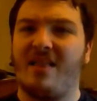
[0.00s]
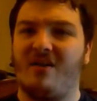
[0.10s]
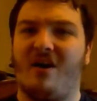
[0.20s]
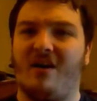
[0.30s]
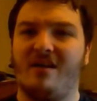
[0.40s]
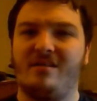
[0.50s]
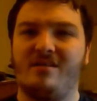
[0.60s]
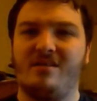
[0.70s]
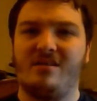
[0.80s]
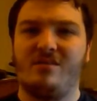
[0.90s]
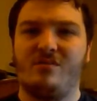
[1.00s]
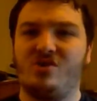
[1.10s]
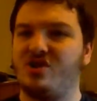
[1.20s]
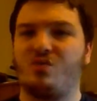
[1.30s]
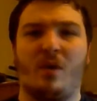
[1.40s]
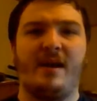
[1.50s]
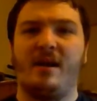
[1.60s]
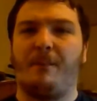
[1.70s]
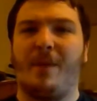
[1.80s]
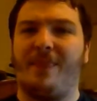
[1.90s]
that long. We're just
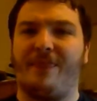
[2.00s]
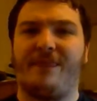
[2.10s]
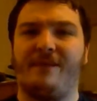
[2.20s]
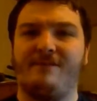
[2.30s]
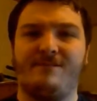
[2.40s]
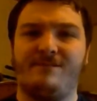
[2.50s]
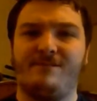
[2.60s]
waiting a month.